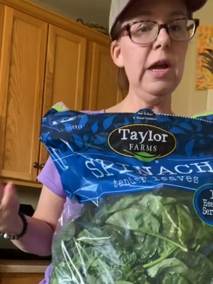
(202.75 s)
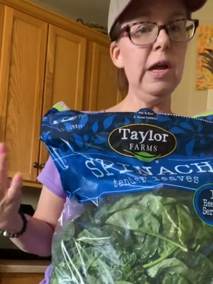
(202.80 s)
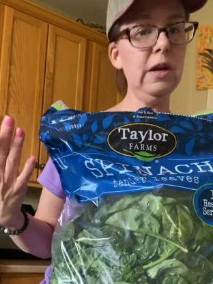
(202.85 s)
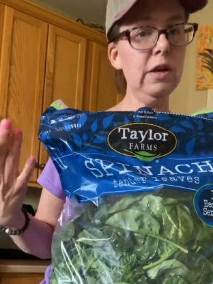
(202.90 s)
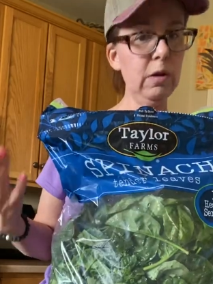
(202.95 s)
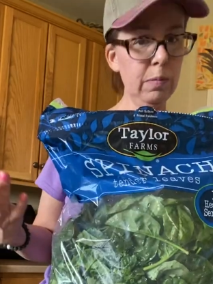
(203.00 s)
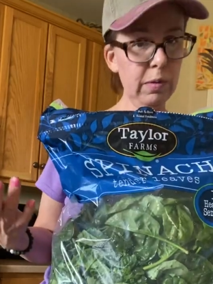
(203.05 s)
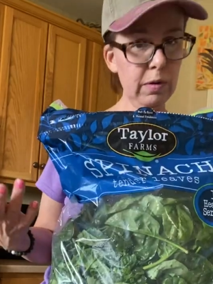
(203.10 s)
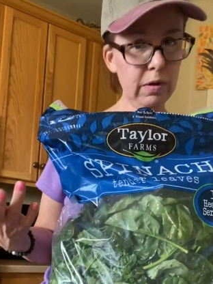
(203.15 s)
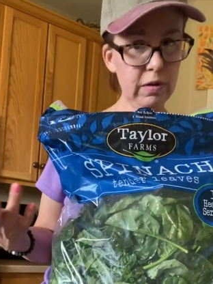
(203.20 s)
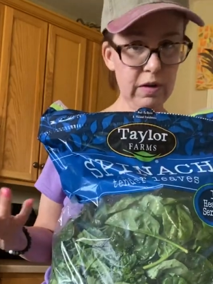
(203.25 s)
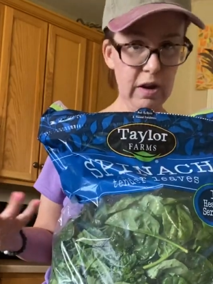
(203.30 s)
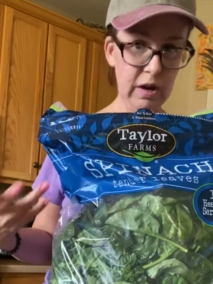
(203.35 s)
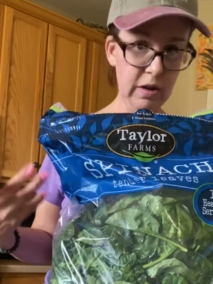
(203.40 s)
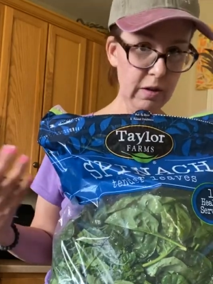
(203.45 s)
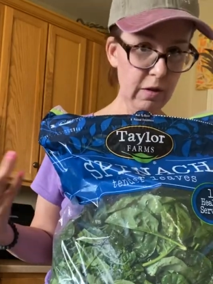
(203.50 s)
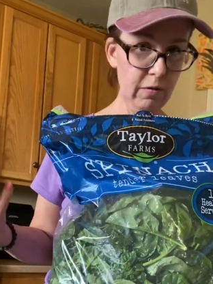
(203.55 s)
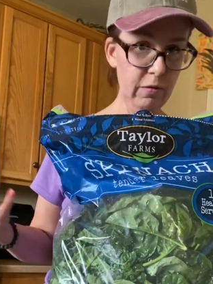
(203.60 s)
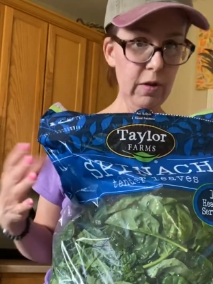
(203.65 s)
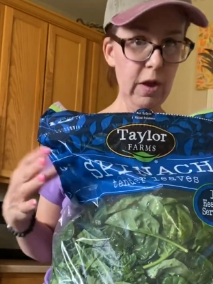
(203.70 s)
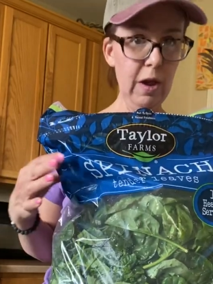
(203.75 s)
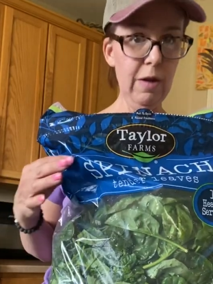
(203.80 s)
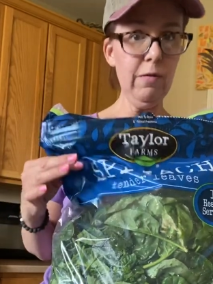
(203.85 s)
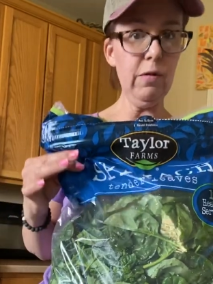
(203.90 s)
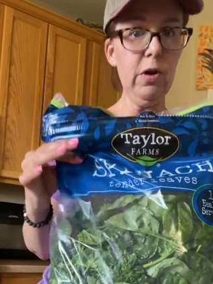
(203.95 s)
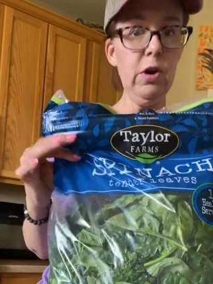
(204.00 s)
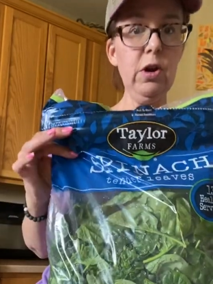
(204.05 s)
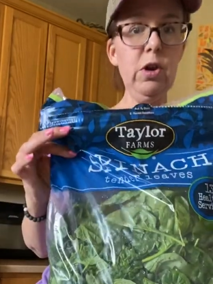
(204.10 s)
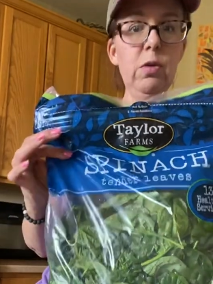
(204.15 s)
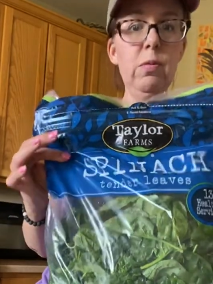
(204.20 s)
To protect the
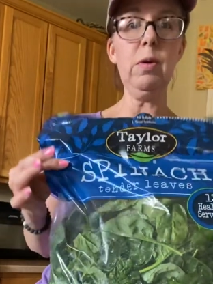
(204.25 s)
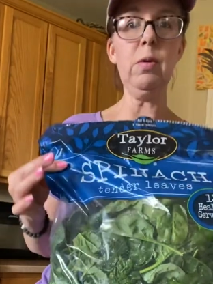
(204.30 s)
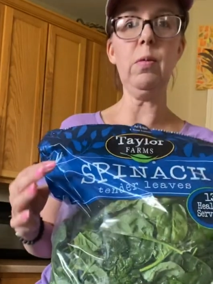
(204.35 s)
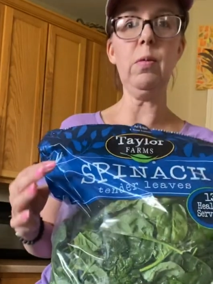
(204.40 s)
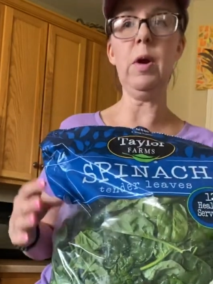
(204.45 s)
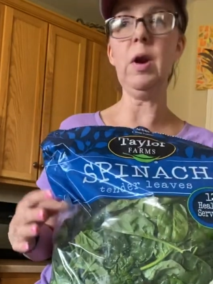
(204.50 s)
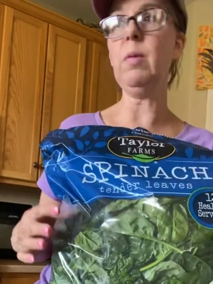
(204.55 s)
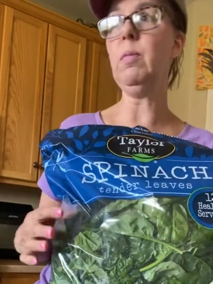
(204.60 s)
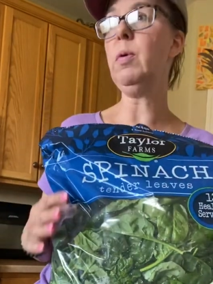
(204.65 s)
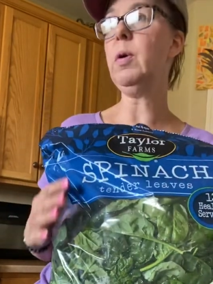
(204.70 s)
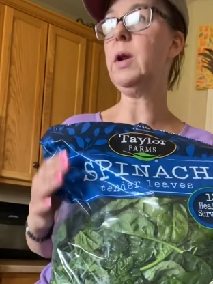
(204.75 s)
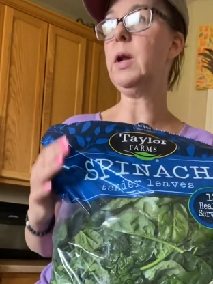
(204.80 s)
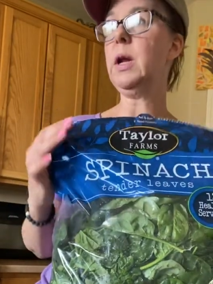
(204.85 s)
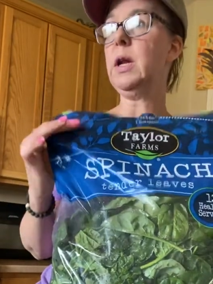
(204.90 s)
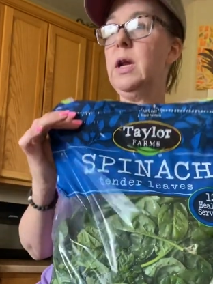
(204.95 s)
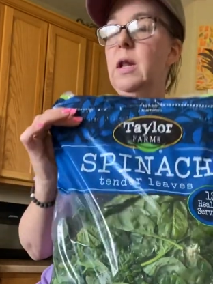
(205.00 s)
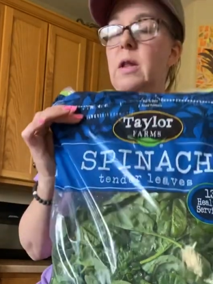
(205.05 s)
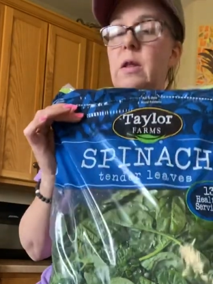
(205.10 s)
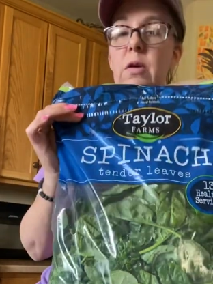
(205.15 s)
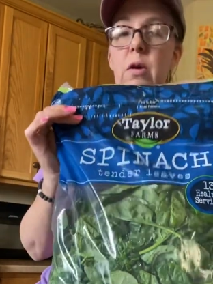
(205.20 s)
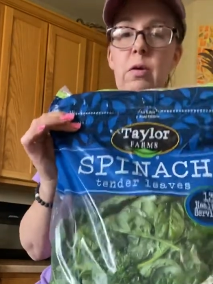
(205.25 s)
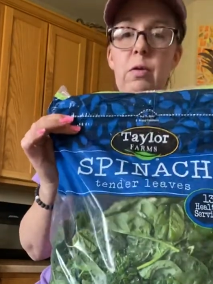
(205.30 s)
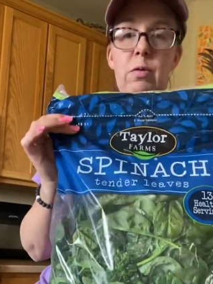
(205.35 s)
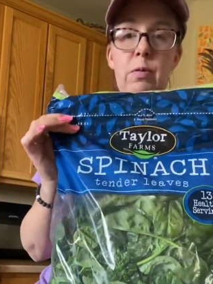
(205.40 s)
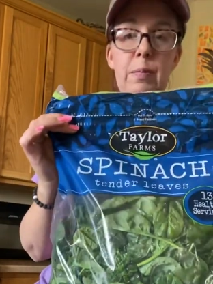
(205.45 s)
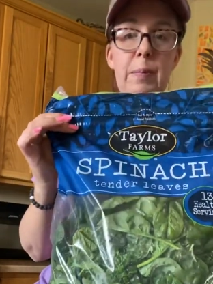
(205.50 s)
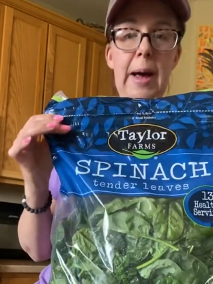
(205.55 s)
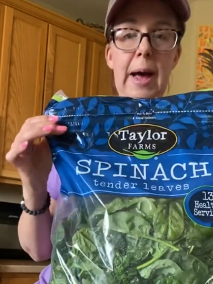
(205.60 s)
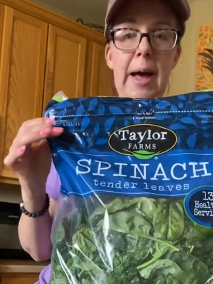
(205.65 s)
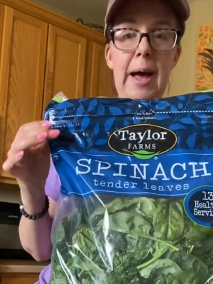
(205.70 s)
flavor, you would wanna put it in its
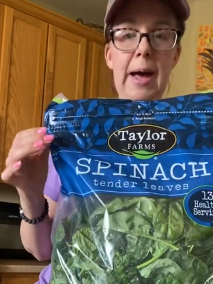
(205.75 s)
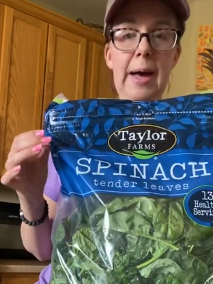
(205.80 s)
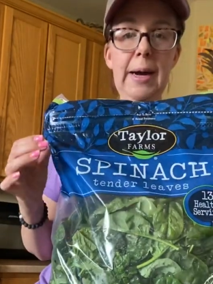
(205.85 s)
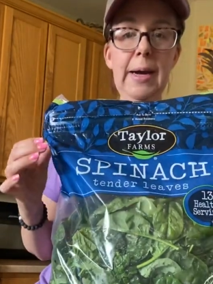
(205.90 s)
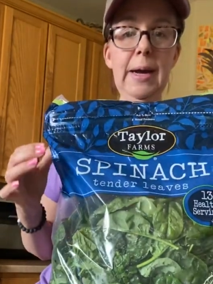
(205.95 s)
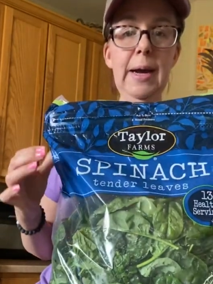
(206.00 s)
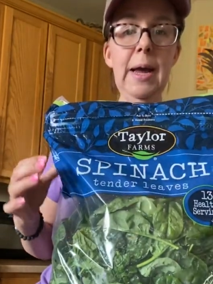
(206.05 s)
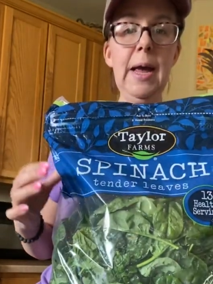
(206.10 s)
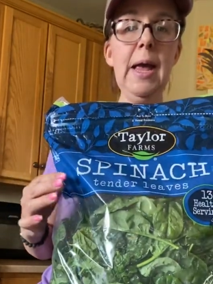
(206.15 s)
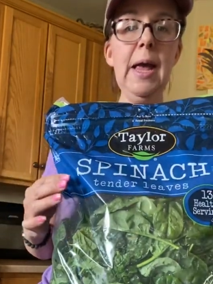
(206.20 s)
own bag.